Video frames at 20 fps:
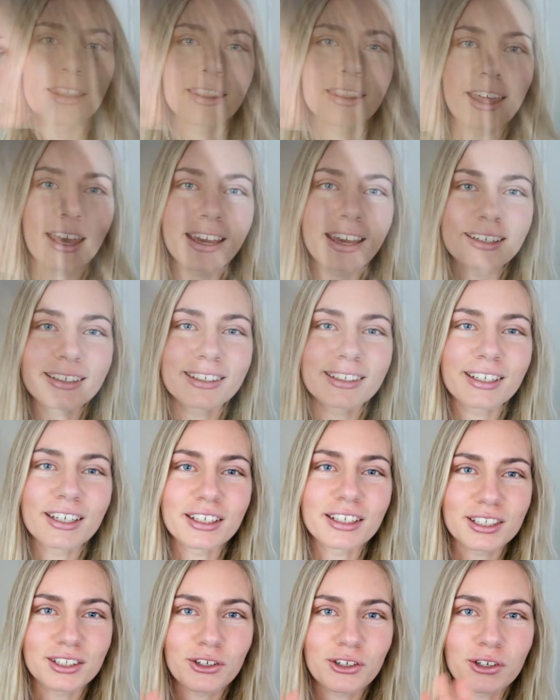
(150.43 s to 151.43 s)
that
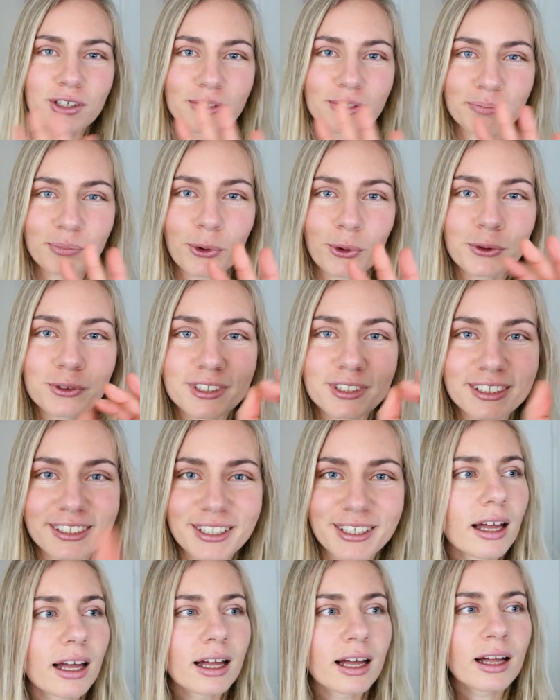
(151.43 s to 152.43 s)
is not important
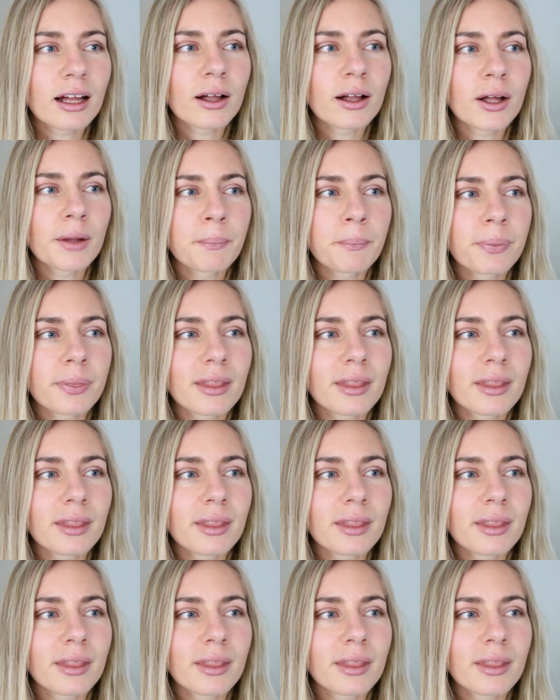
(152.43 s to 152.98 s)
um,